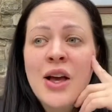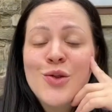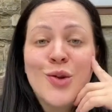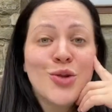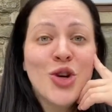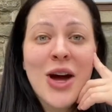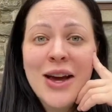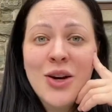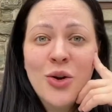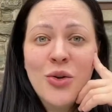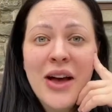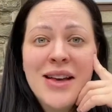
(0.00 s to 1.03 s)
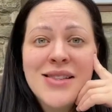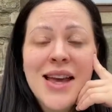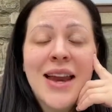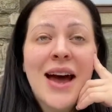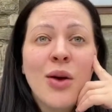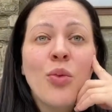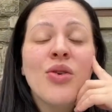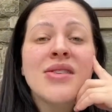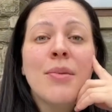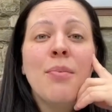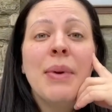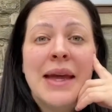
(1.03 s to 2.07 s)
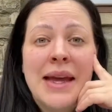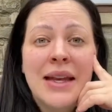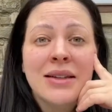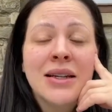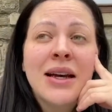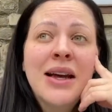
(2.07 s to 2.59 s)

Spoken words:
So I was trying all this and I was in pain.